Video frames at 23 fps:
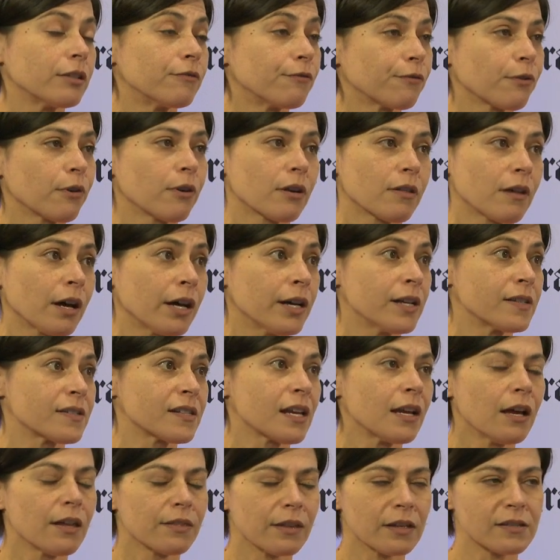And for us,
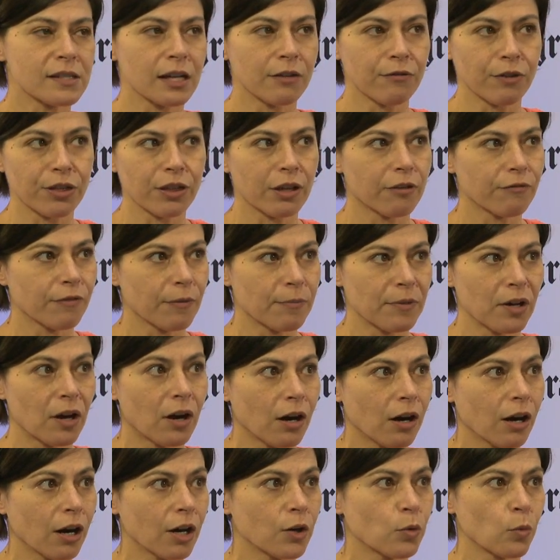that's everything from the
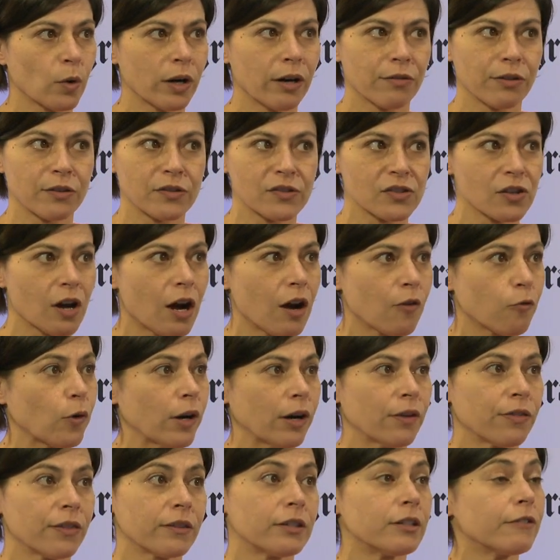hardware, the software,
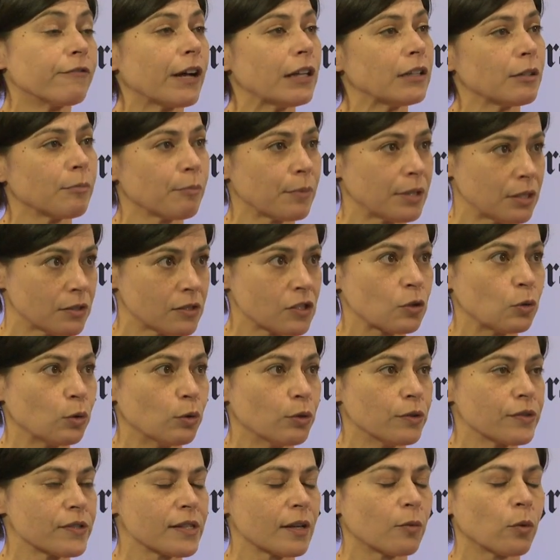and the development
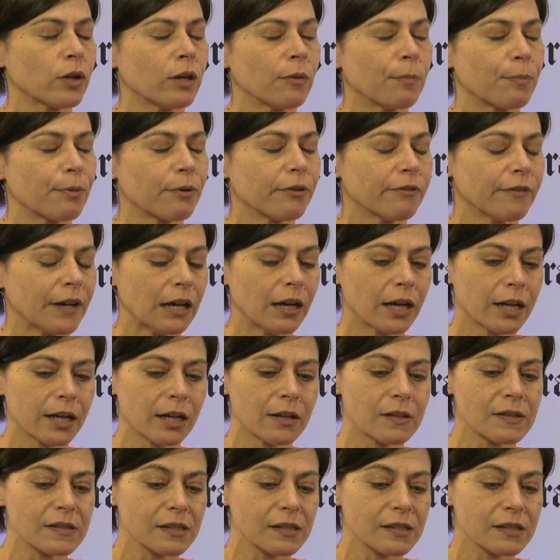tools that we're providing.